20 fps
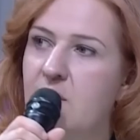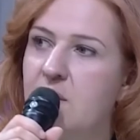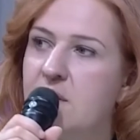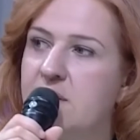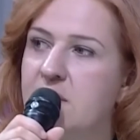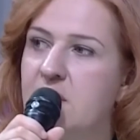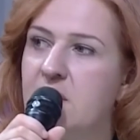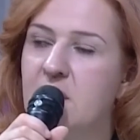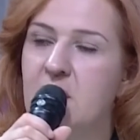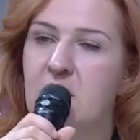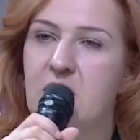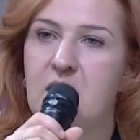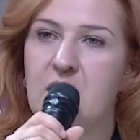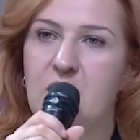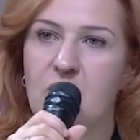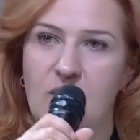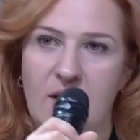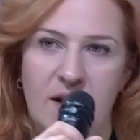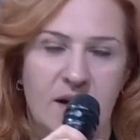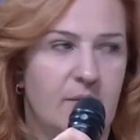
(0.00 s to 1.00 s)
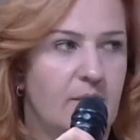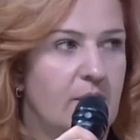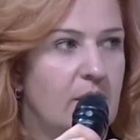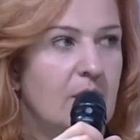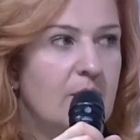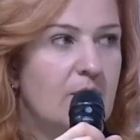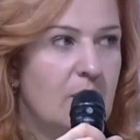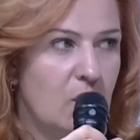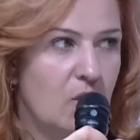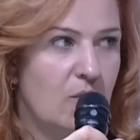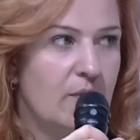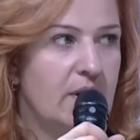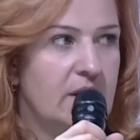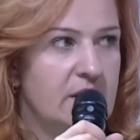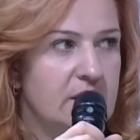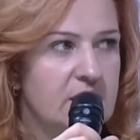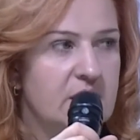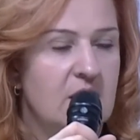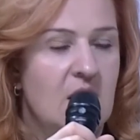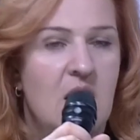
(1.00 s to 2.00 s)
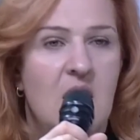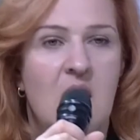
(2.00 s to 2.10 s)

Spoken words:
at an incredible moment.